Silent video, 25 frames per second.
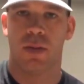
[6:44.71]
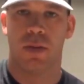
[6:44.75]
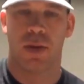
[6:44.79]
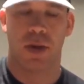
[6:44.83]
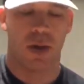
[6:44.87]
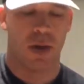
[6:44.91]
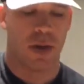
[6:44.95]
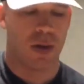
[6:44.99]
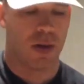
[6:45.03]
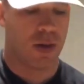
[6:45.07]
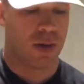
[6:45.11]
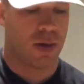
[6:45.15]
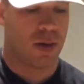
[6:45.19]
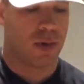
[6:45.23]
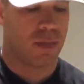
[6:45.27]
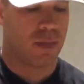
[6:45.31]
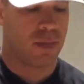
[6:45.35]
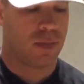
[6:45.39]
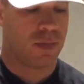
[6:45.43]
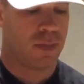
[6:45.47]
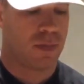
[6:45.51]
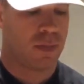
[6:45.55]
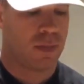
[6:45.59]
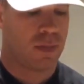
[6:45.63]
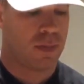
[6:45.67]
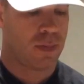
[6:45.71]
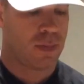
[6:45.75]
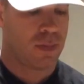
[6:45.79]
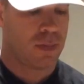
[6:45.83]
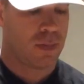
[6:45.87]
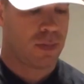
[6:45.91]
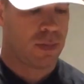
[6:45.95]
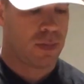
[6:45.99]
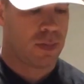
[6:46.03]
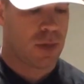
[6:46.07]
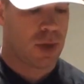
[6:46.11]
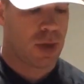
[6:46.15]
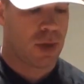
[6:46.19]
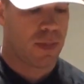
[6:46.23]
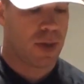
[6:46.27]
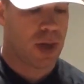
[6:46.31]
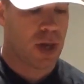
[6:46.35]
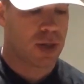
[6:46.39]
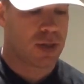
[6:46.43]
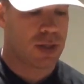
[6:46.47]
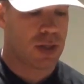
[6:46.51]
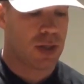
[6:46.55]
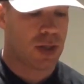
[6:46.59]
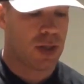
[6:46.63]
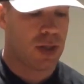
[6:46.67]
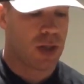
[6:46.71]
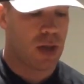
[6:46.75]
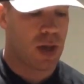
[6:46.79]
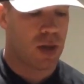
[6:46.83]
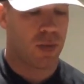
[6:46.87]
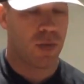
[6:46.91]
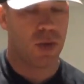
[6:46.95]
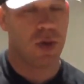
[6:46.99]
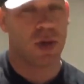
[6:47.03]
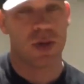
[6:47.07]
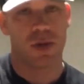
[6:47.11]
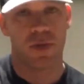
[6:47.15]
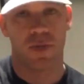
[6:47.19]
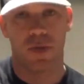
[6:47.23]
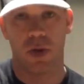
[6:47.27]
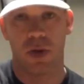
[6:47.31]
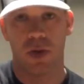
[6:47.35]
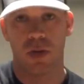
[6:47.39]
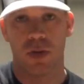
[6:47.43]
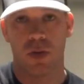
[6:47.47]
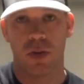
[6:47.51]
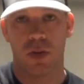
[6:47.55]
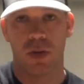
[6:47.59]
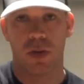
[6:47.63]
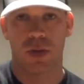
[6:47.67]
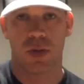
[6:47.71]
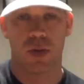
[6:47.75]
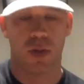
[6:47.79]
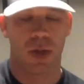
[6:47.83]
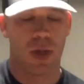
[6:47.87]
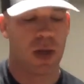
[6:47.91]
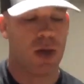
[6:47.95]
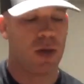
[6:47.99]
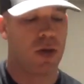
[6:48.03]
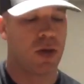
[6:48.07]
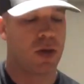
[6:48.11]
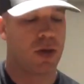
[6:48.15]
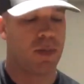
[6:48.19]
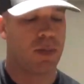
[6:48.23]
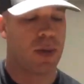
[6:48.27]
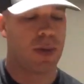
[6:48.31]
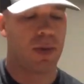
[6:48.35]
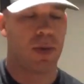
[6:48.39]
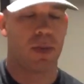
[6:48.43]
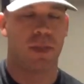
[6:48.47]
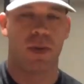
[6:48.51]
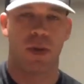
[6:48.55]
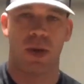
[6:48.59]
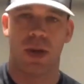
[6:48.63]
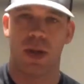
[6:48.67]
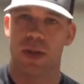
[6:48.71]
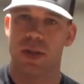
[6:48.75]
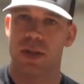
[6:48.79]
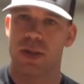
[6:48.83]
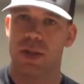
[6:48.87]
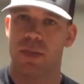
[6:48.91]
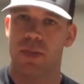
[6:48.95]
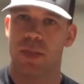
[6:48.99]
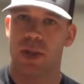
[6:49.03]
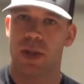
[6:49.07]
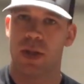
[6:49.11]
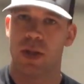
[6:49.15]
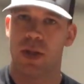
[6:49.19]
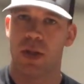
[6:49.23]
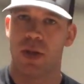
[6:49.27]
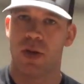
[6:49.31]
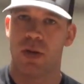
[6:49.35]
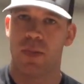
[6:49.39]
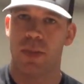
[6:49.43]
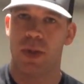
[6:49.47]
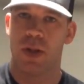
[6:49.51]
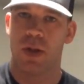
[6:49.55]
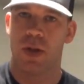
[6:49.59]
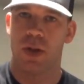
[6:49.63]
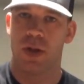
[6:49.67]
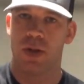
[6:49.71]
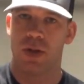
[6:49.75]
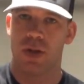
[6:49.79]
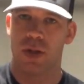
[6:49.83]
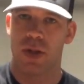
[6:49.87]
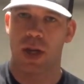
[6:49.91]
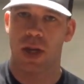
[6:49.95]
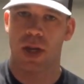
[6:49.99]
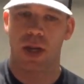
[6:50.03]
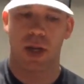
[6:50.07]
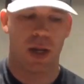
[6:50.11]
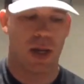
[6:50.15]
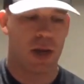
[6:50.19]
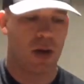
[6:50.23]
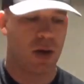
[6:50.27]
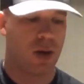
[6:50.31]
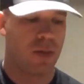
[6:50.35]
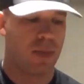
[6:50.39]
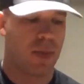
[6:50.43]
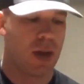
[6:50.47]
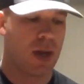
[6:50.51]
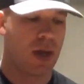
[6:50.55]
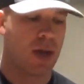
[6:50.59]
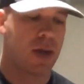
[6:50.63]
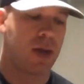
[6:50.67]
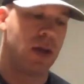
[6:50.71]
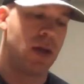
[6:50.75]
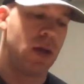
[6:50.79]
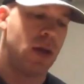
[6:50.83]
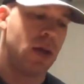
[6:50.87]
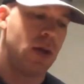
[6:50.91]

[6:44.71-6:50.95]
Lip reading: a pouch in there that runs vertical so that you can maybe put in something a little bit larger like an AR mag.